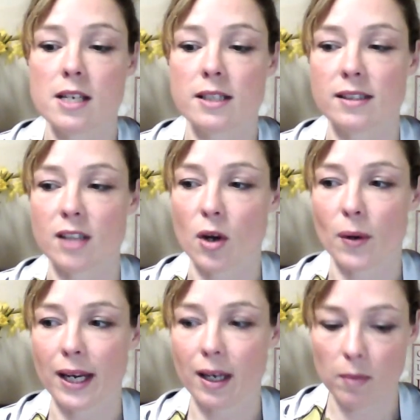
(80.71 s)
So
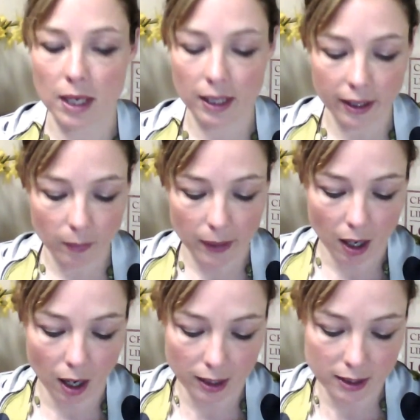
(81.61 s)
it can be a little bit
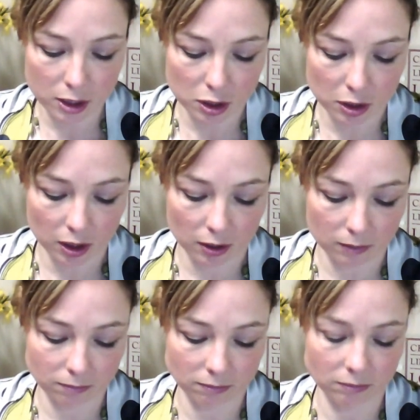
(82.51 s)
hard
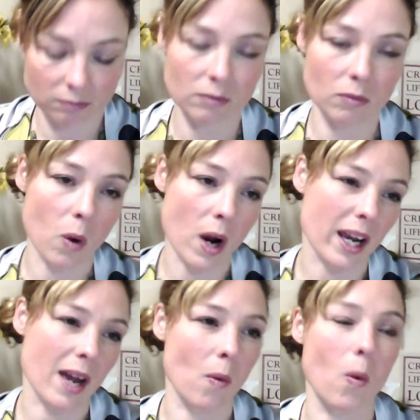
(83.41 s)
to
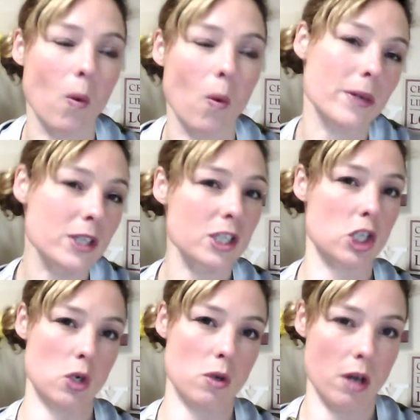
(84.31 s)
work out why we should
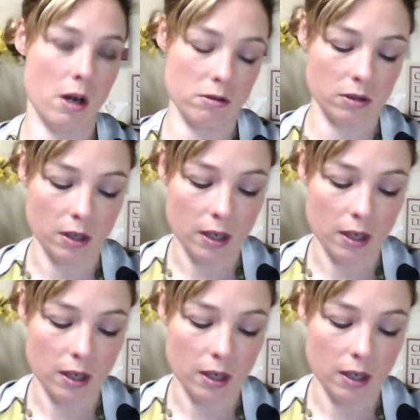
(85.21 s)
do those.